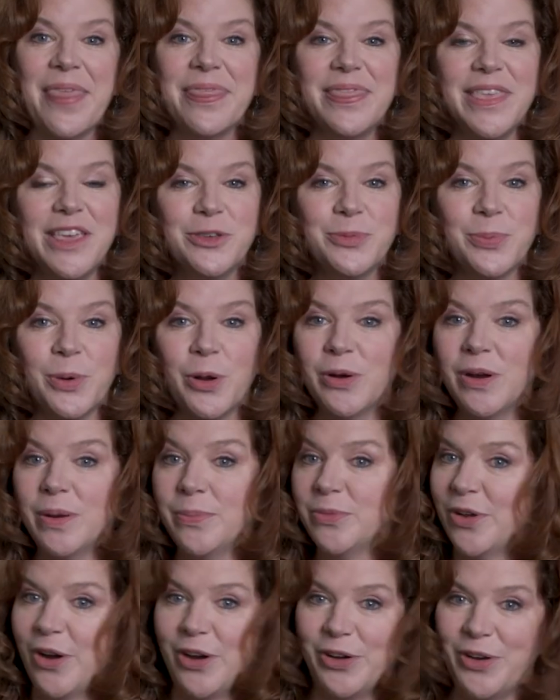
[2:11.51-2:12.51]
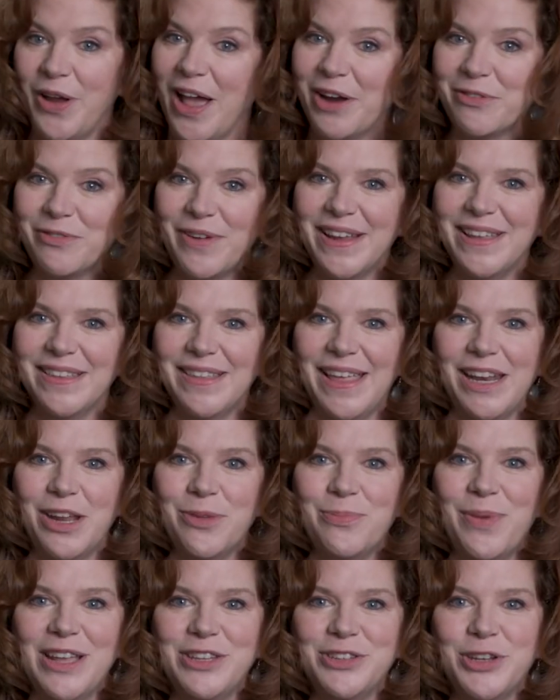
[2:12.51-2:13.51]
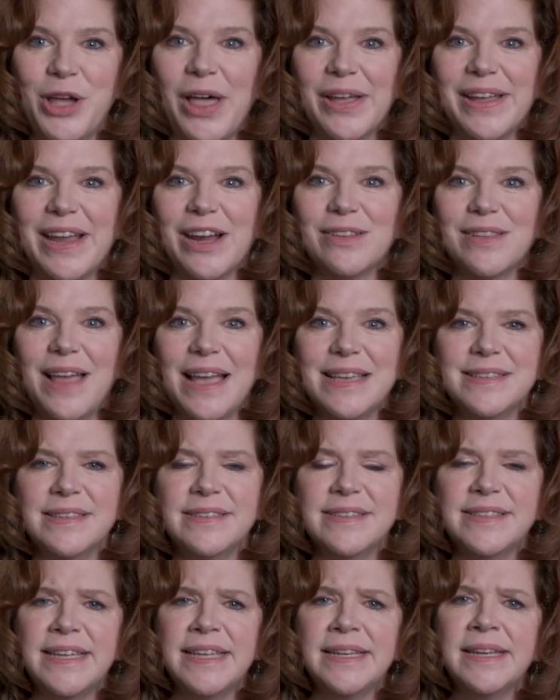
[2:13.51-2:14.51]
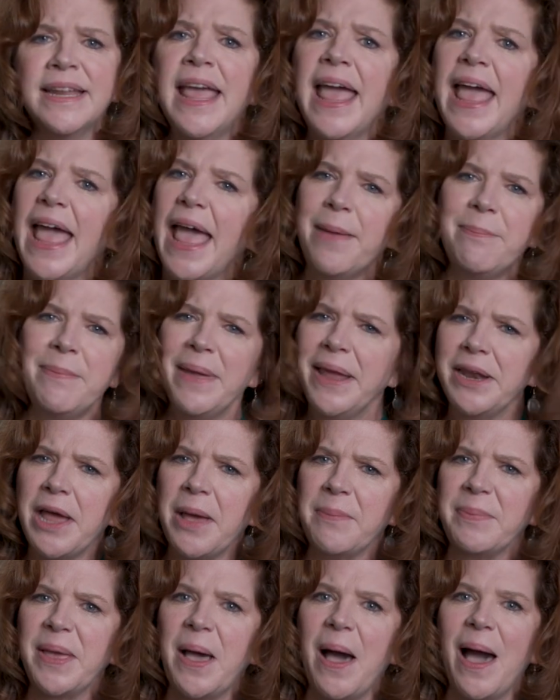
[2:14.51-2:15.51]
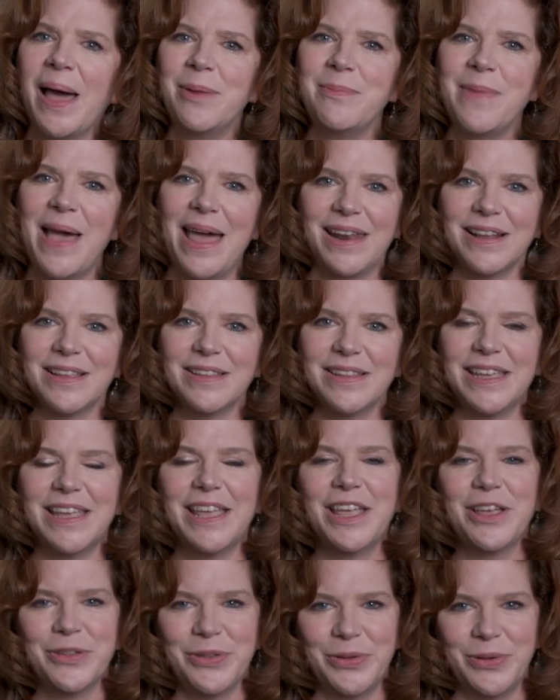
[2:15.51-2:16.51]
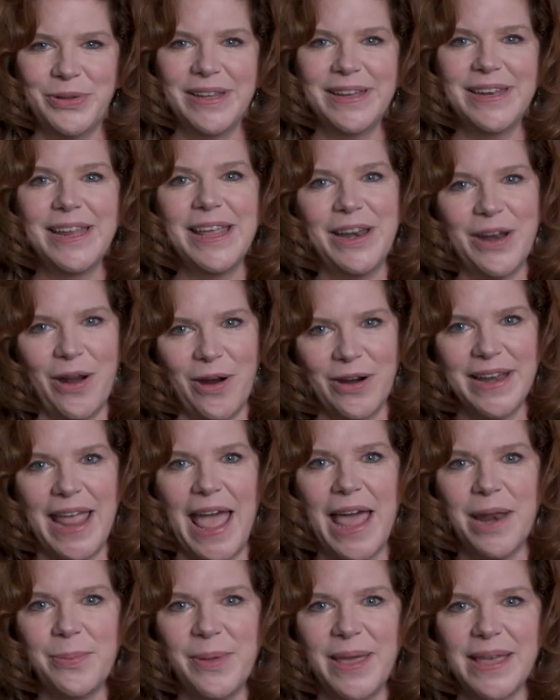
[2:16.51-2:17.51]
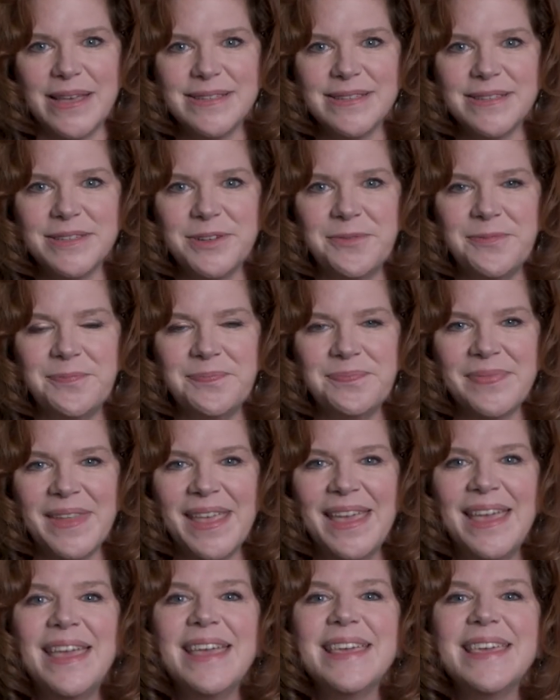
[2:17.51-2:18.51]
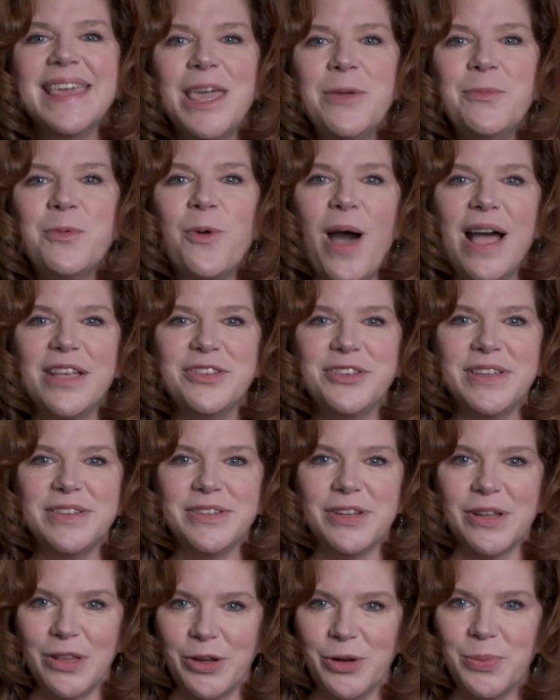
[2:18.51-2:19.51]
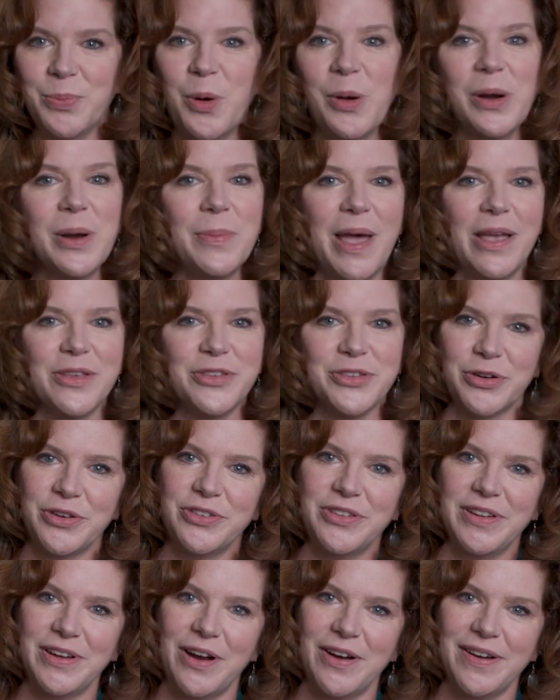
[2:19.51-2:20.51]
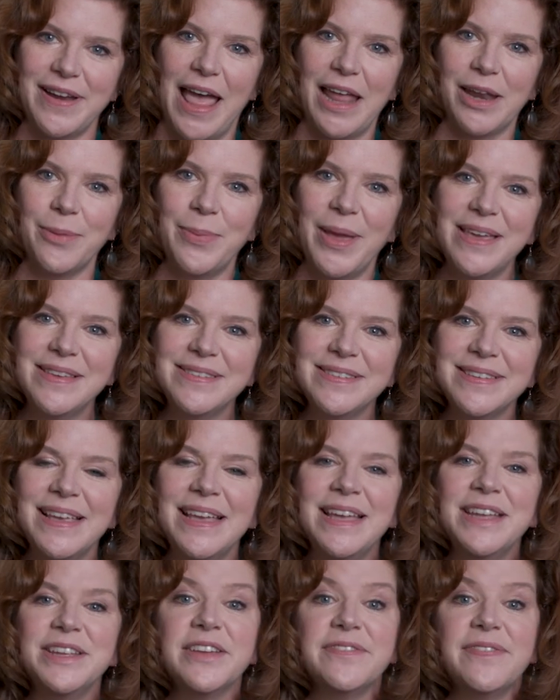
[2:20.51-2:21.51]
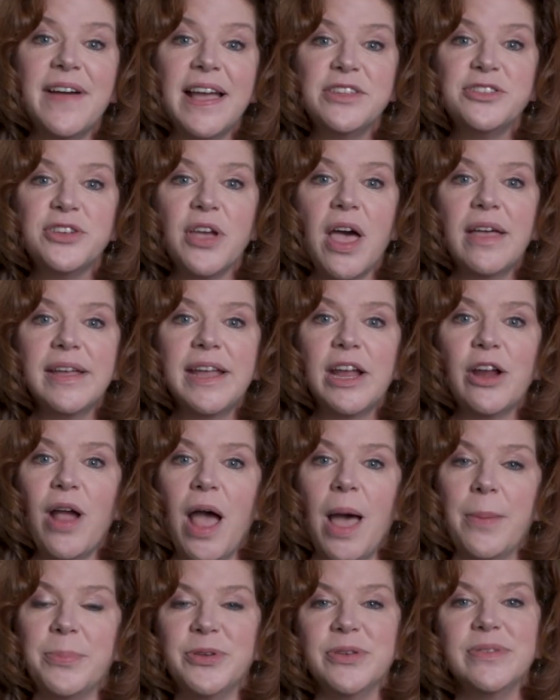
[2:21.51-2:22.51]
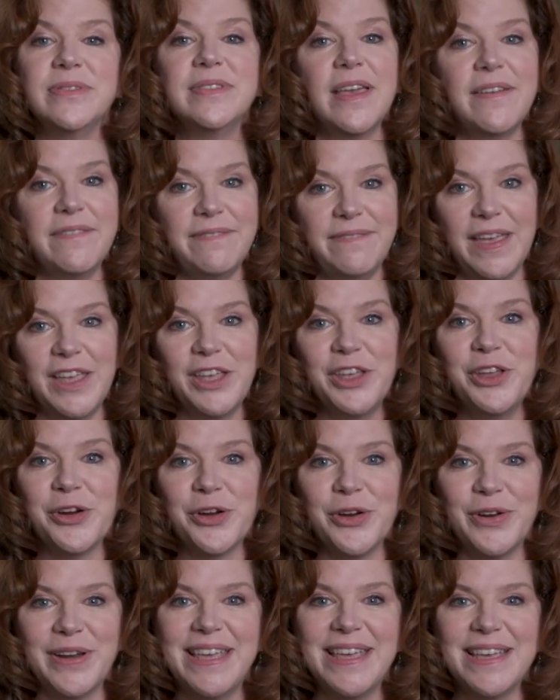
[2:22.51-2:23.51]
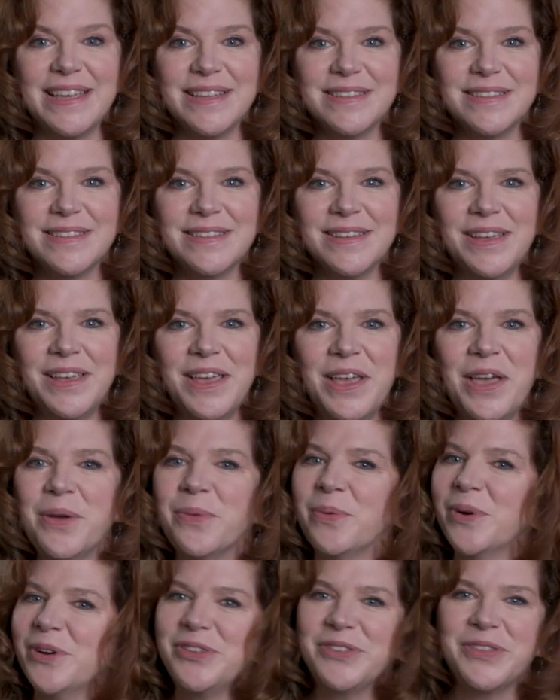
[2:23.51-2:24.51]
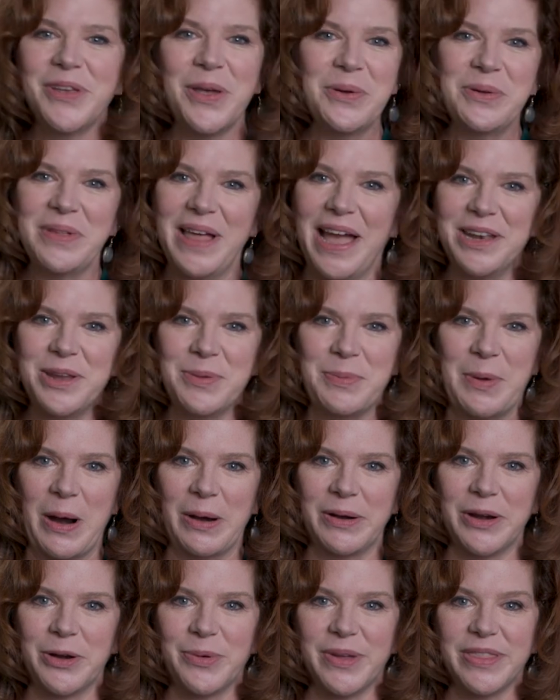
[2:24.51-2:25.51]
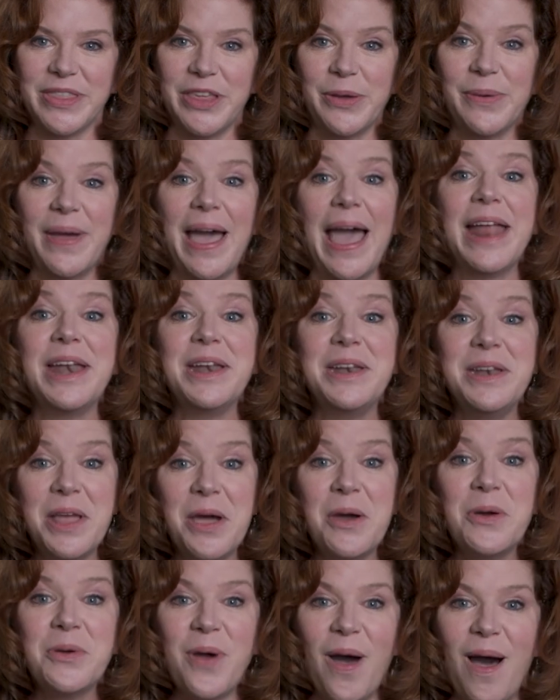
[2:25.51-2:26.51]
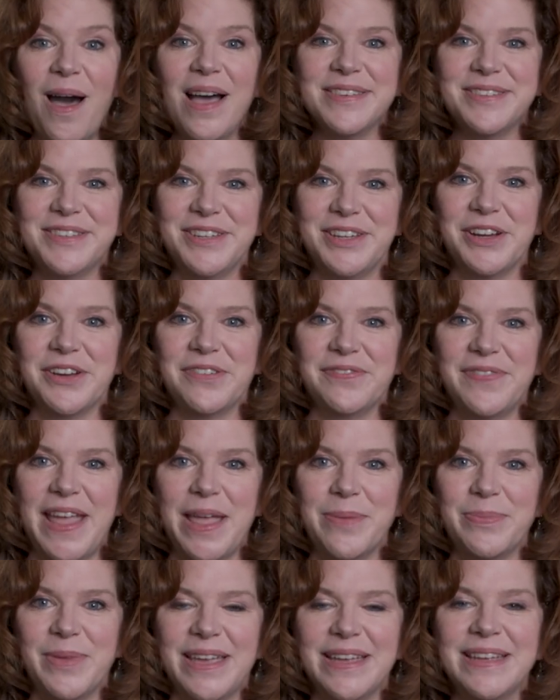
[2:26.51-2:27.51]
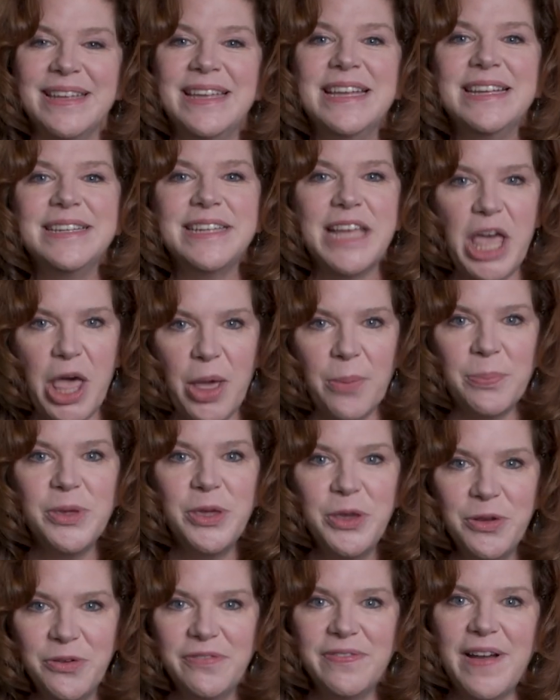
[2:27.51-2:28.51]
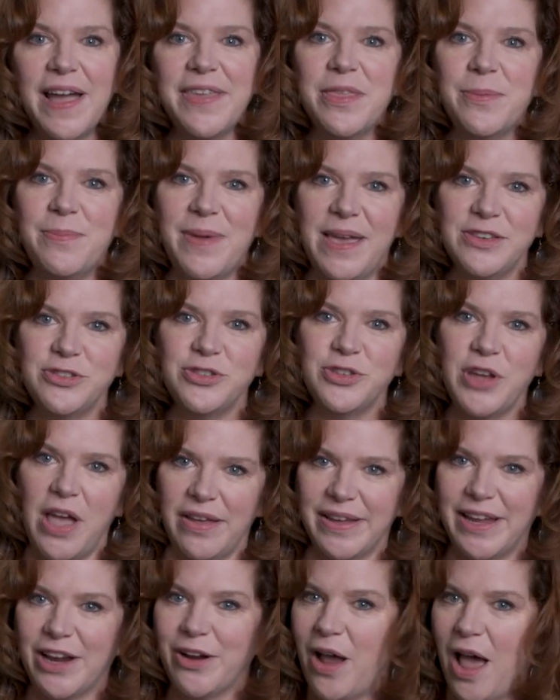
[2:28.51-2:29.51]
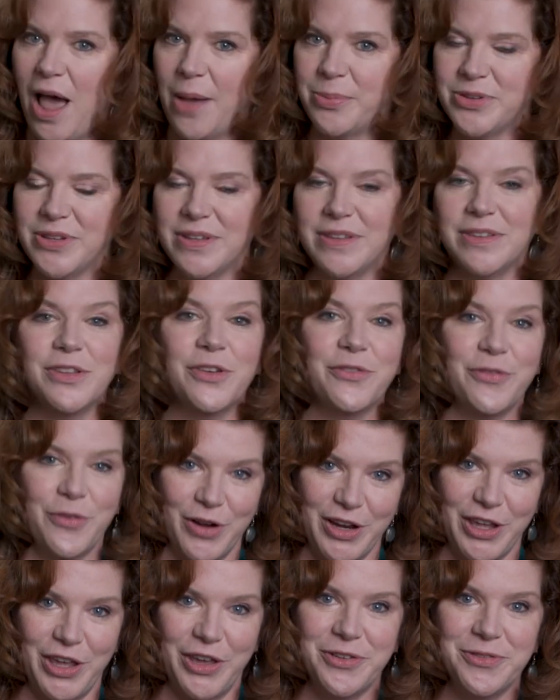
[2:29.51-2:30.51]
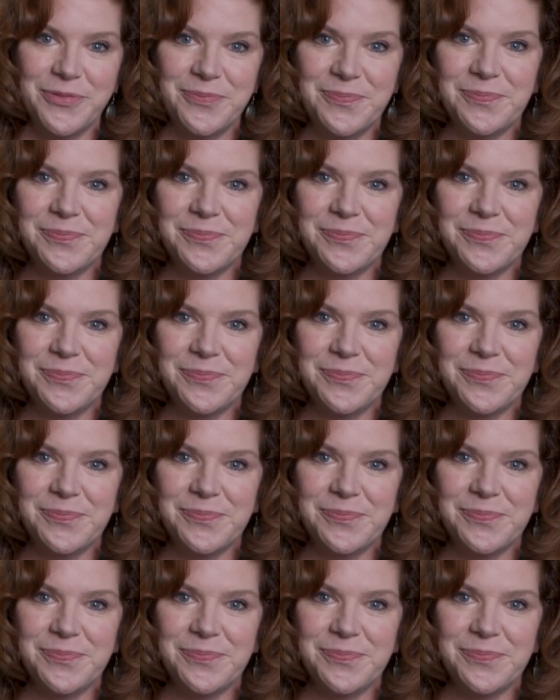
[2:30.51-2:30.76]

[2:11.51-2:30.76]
These programs are not regulated by child care licensing and may not be automatically included in our database. Keep watching to learn more about searching our database to find childcare options that fit your needs. We're so glad to partner with you at no cost to your family to help you find the best childcare options for you.